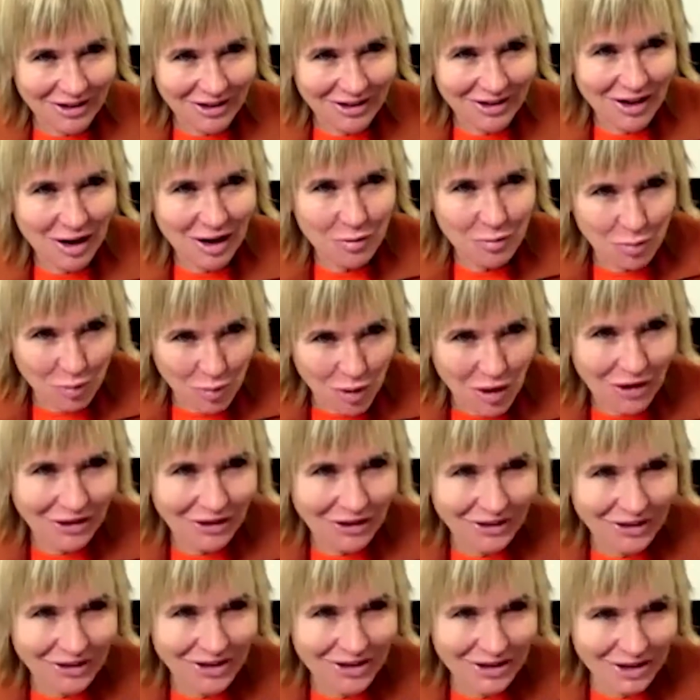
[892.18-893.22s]
I want
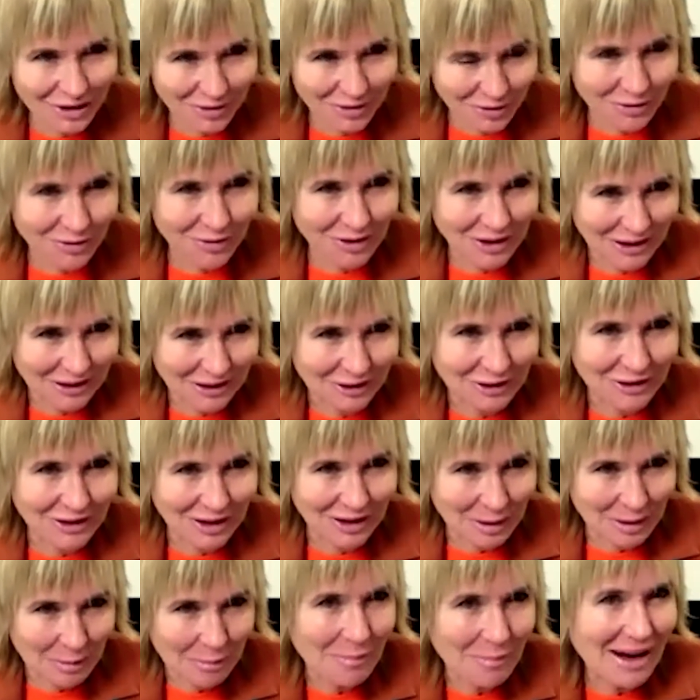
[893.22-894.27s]
to feel that
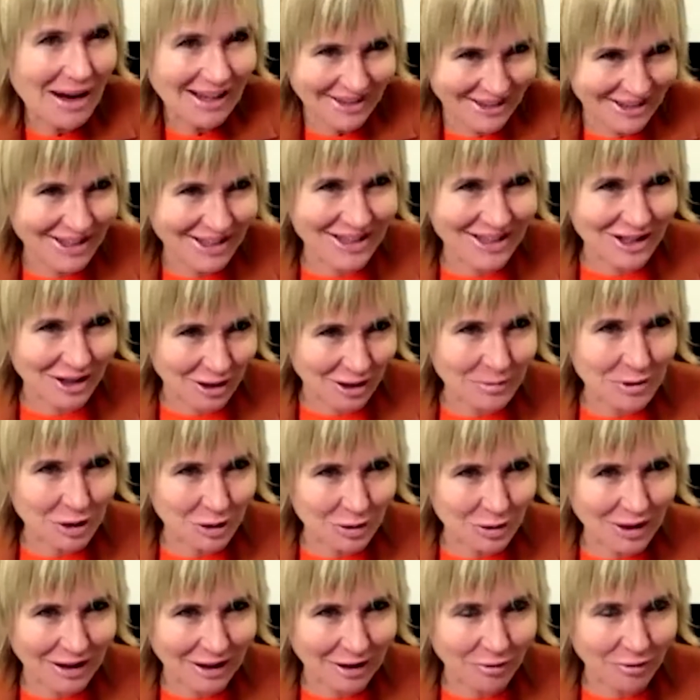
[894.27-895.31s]
it matters that I'm
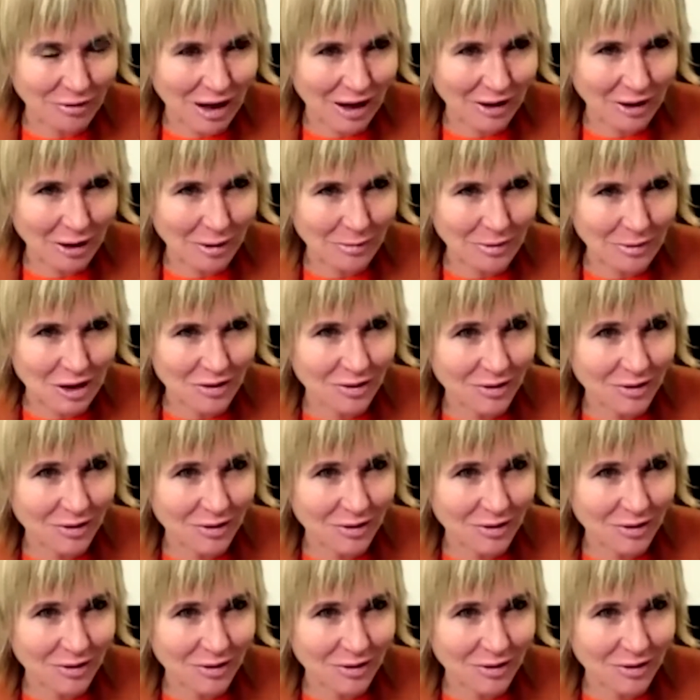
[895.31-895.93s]
doing it rather than I'm just